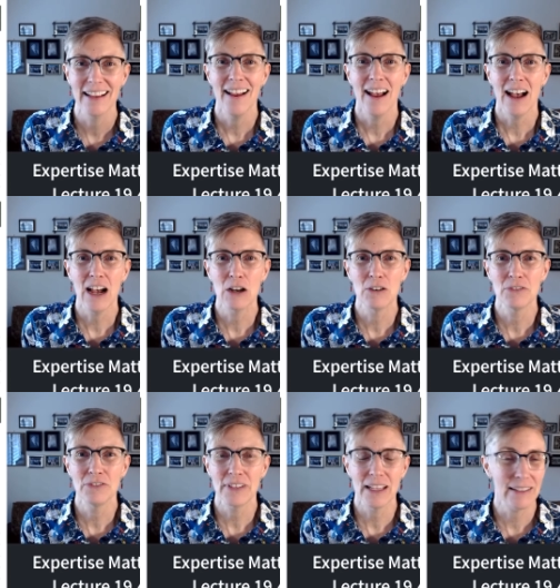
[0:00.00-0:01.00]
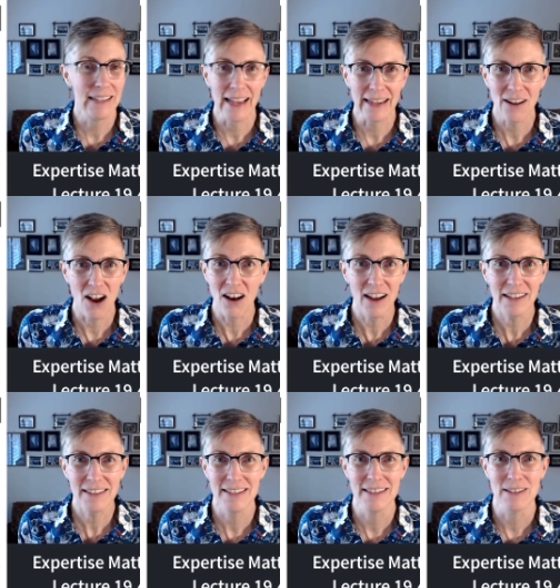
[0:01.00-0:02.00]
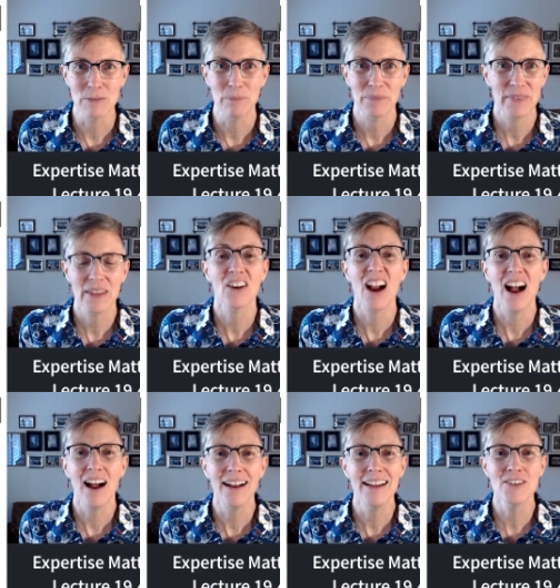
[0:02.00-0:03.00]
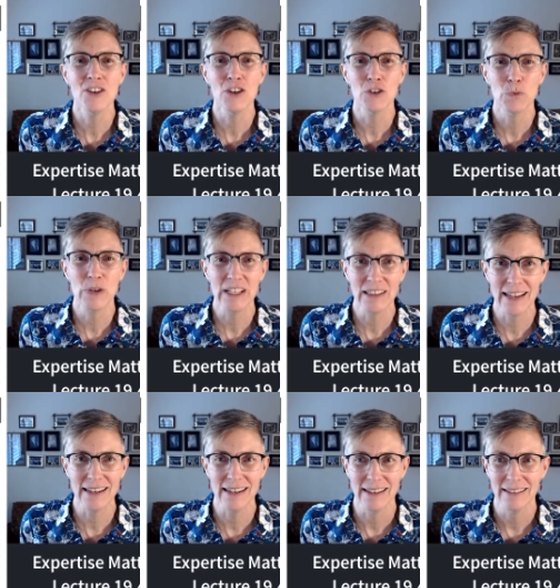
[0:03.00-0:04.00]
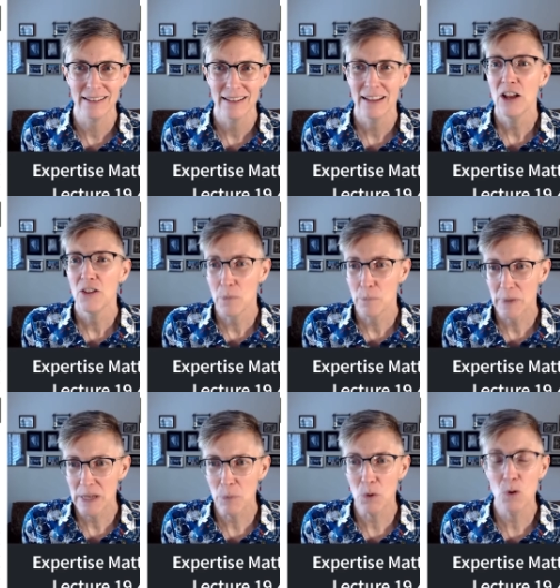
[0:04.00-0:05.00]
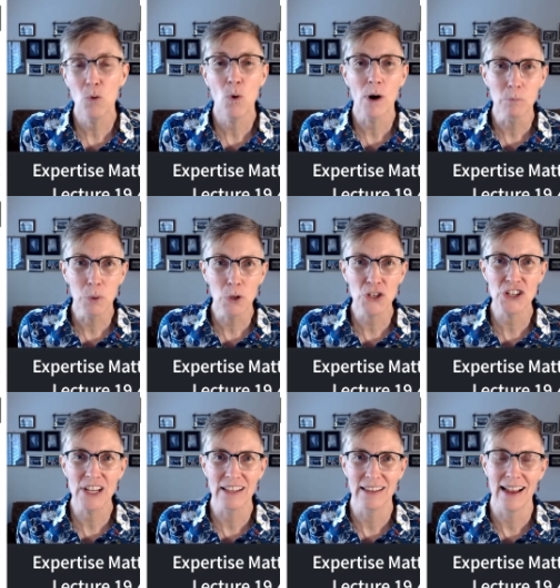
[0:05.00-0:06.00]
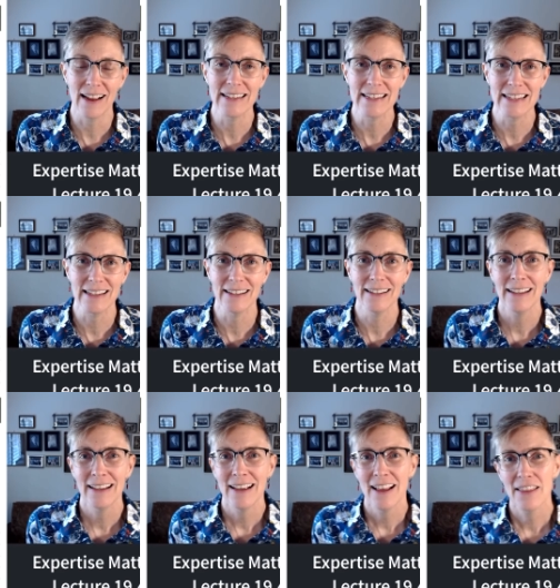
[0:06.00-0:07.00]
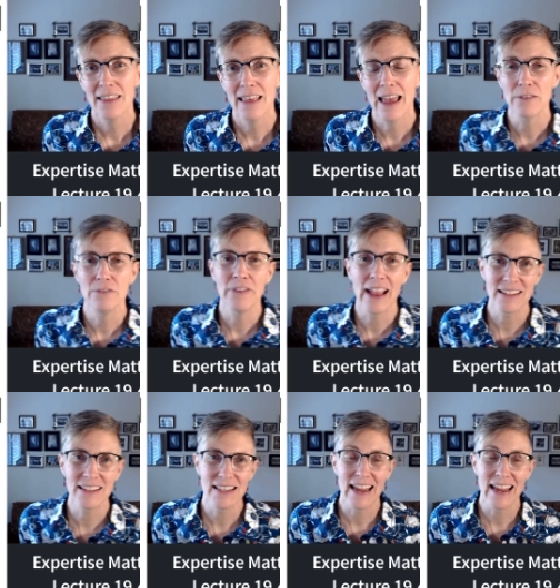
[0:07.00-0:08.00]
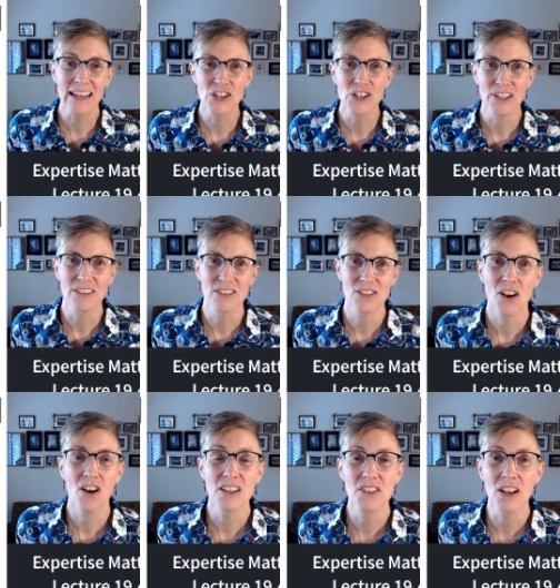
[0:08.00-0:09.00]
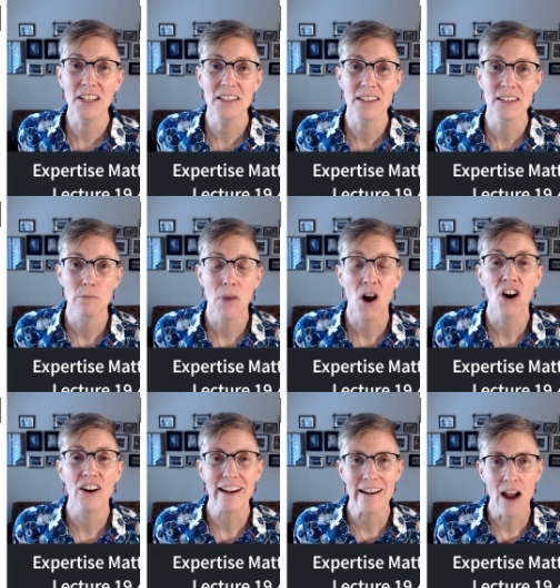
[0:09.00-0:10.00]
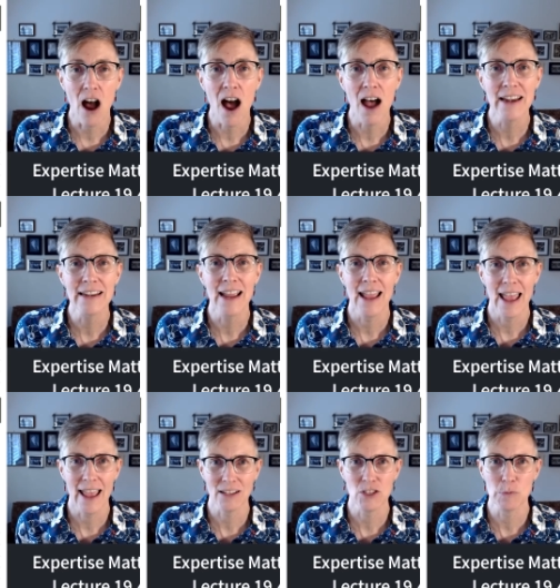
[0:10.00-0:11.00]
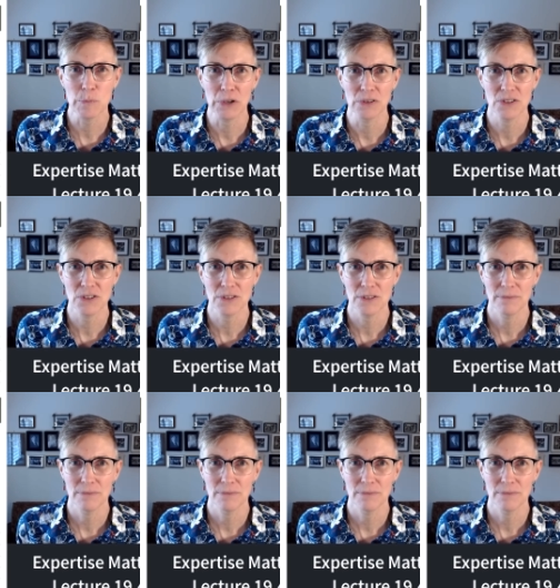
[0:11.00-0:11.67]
of getting autism. They're unrelated. The people who are pushing the idea that vaccinations cause autism are non experts.